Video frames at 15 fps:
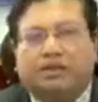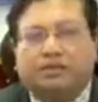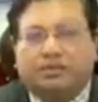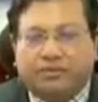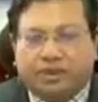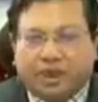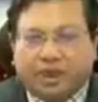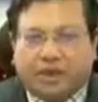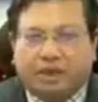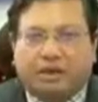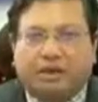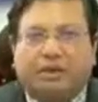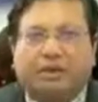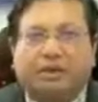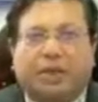we
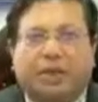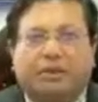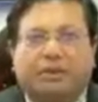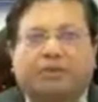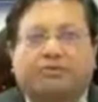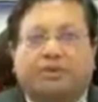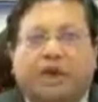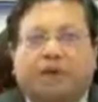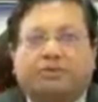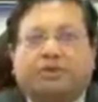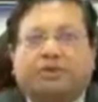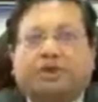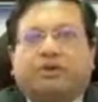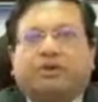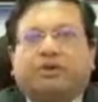are having
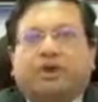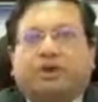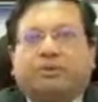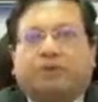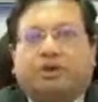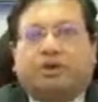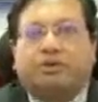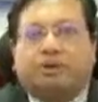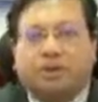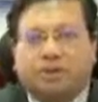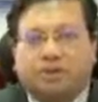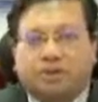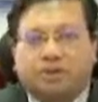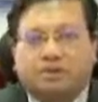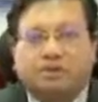525 toll
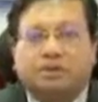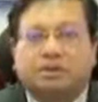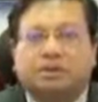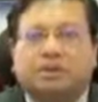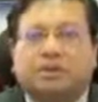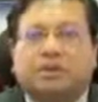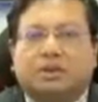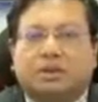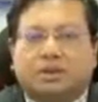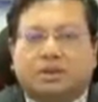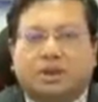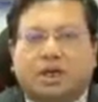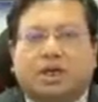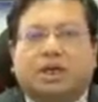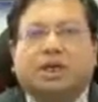plazas
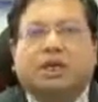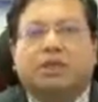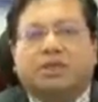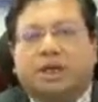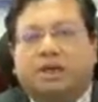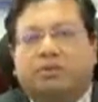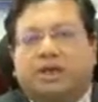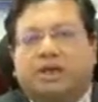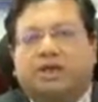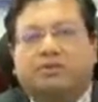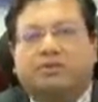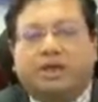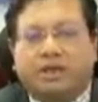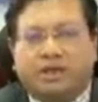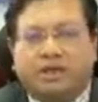under the ambit of
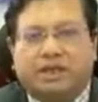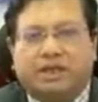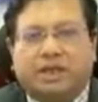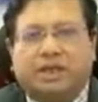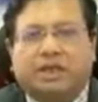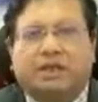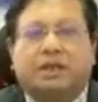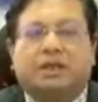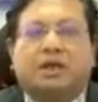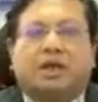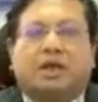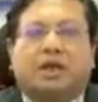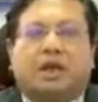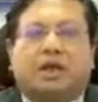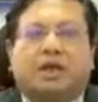NHAI,
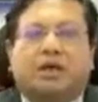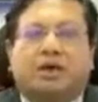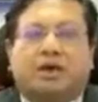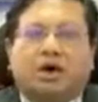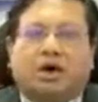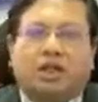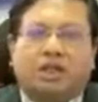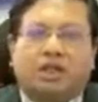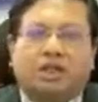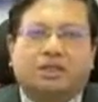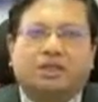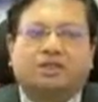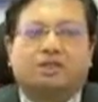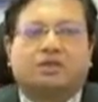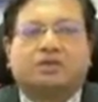and all
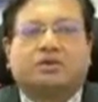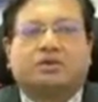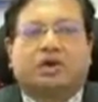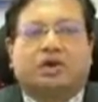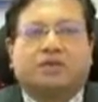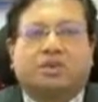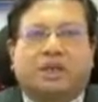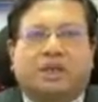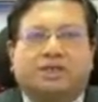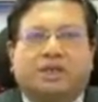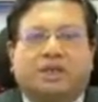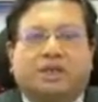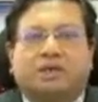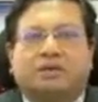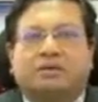these toll
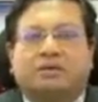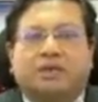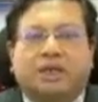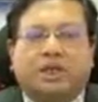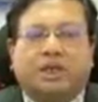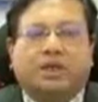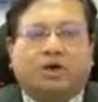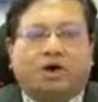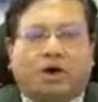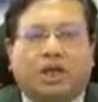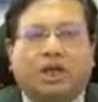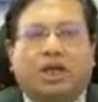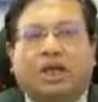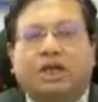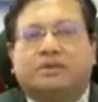plaza in all
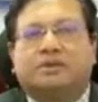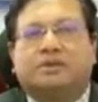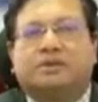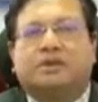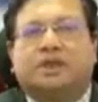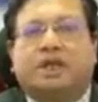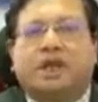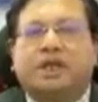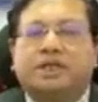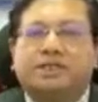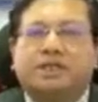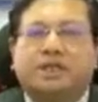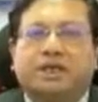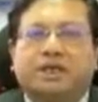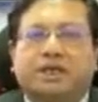lanes
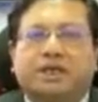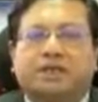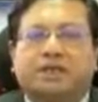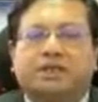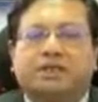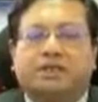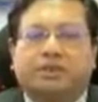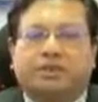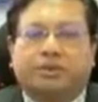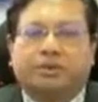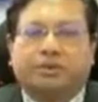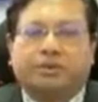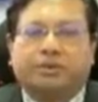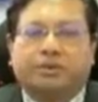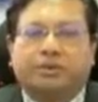ETC reader is
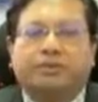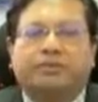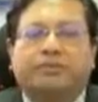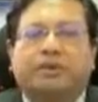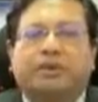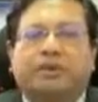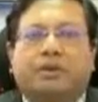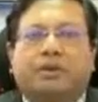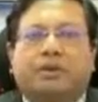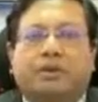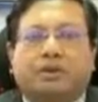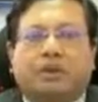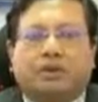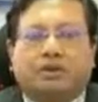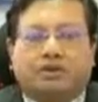equipped with.
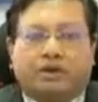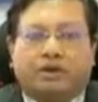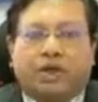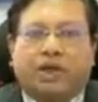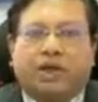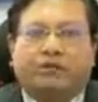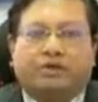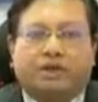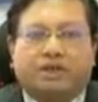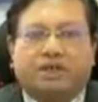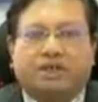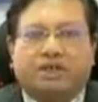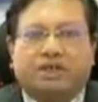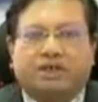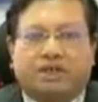So
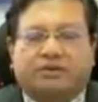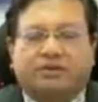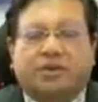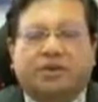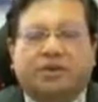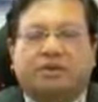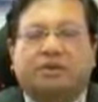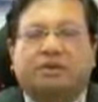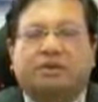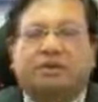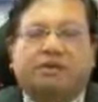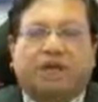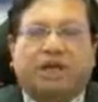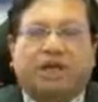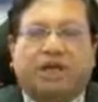infrastructure wise,
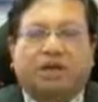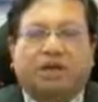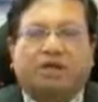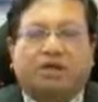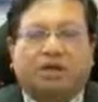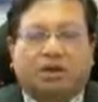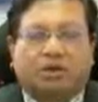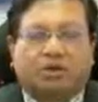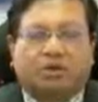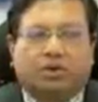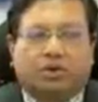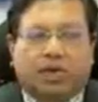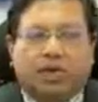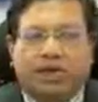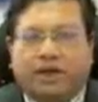we are all
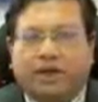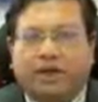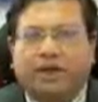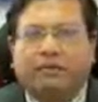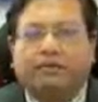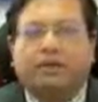totally ready.